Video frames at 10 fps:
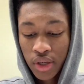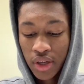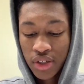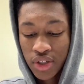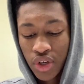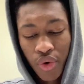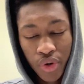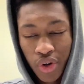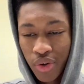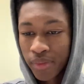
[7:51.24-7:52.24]
just going
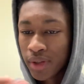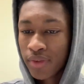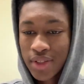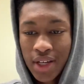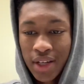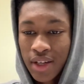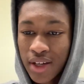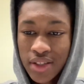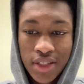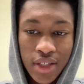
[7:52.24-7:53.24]
home, even taking
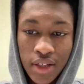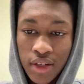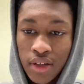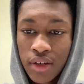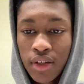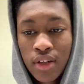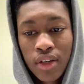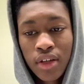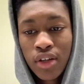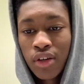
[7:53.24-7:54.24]
naps, just eating,
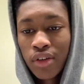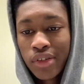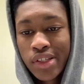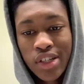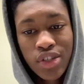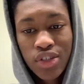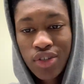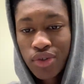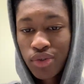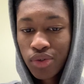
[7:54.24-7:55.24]
it's just
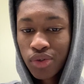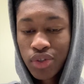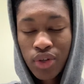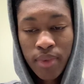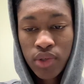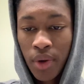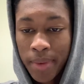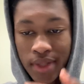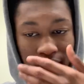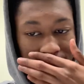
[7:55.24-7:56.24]
too much
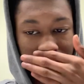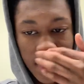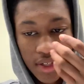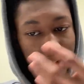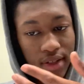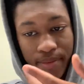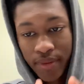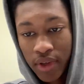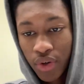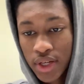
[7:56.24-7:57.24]
repetition,
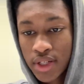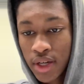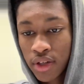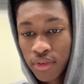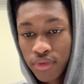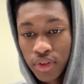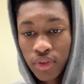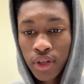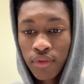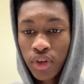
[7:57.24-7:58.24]
and, that's not good for you.
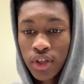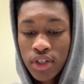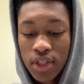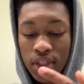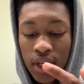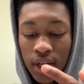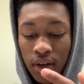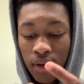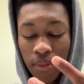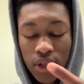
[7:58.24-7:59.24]
And if you could just take a
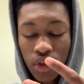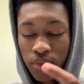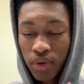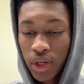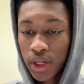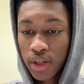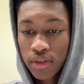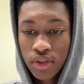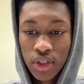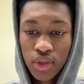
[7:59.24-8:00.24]
mental break,
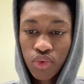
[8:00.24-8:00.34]
just